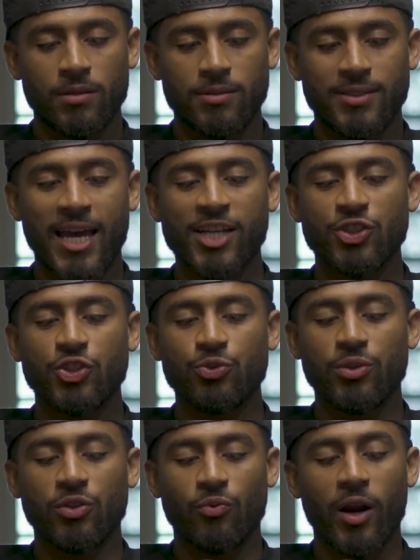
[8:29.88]
test you
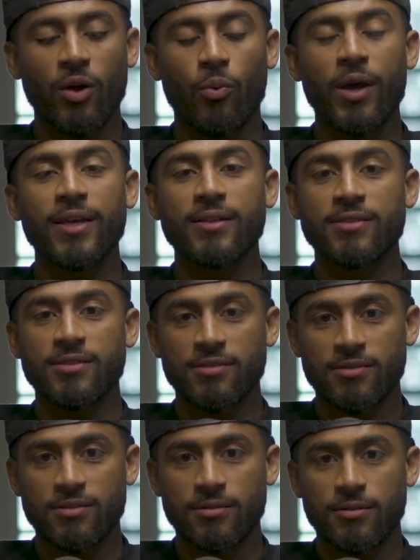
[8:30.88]
in the right ways,
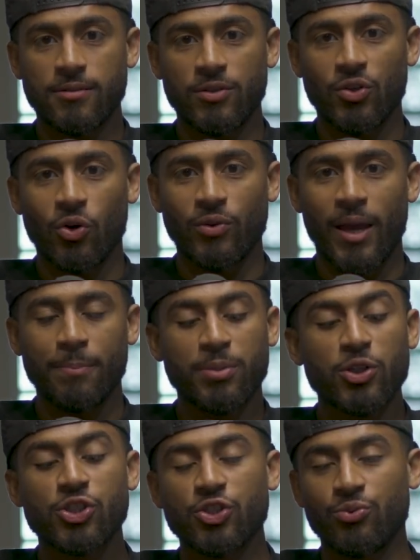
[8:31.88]
that
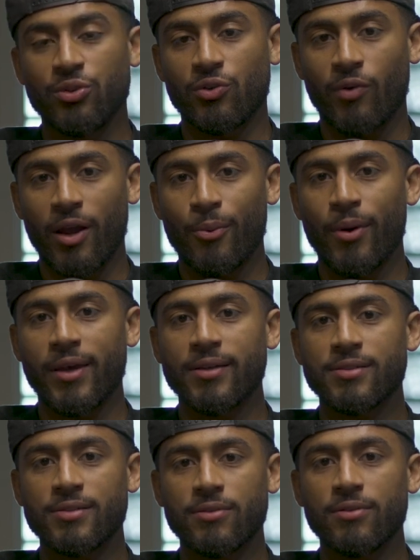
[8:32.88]
push you in the right
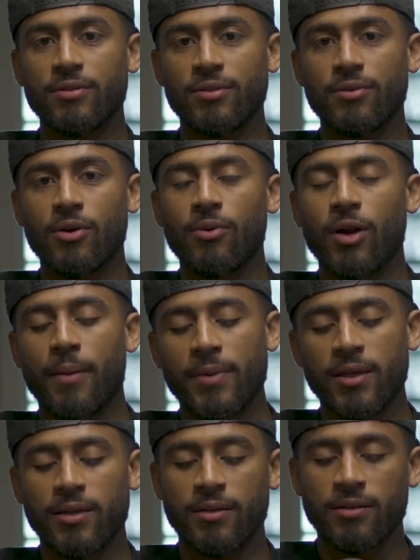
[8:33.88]
ways. You know what I
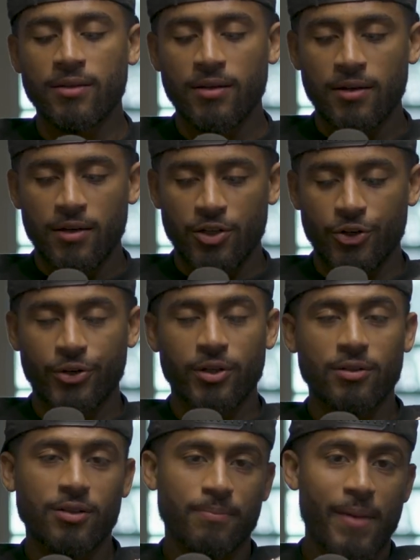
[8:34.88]
mean? And you're going to
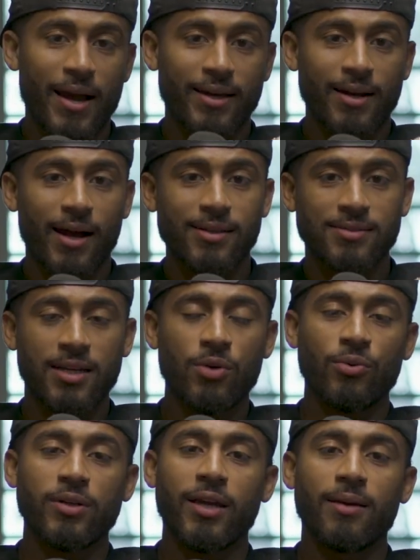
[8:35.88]
look back in hindsight
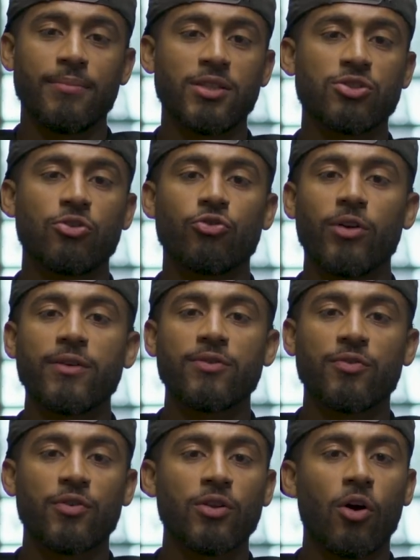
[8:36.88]
one day and be so grateful
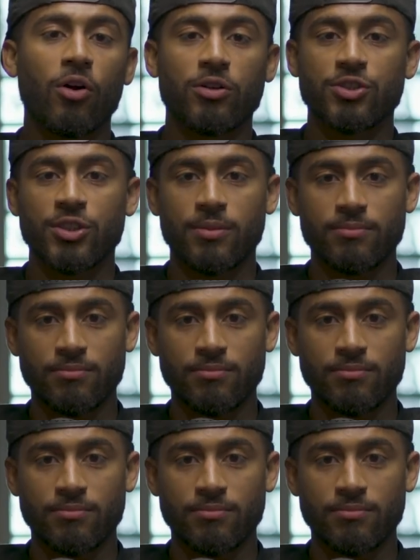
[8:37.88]
for the hardship,